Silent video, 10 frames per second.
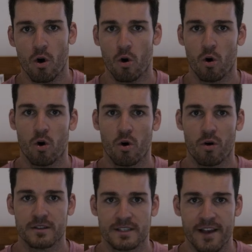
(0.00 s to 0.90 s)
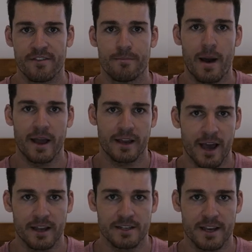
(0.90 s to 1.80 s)
or Seven Bank
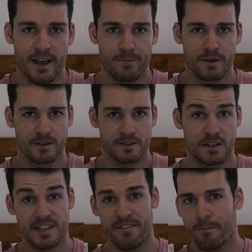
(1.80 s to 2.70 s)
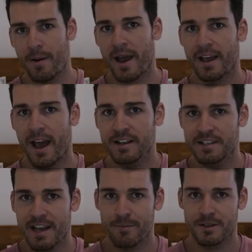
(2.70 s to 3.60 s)
A T M. So Seven Bank A
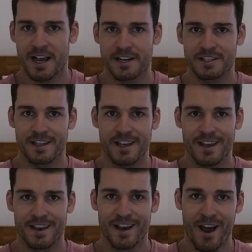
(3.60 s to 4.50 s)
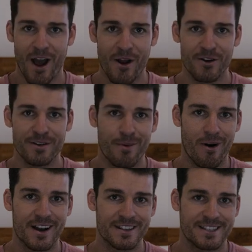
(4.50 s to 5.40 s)
T M is actually owned
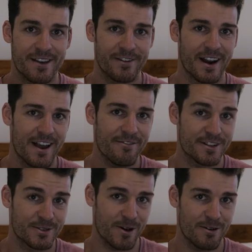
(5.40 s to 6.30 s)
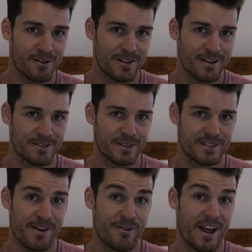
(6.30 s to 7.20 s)
by seven eleven as well. So
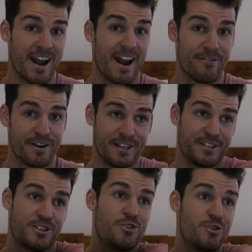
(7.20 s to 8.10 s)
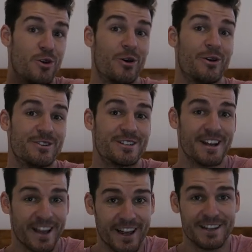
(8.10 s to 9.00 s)
seven eleven is huge
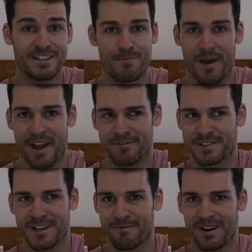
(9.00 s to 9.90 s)
in Japan for some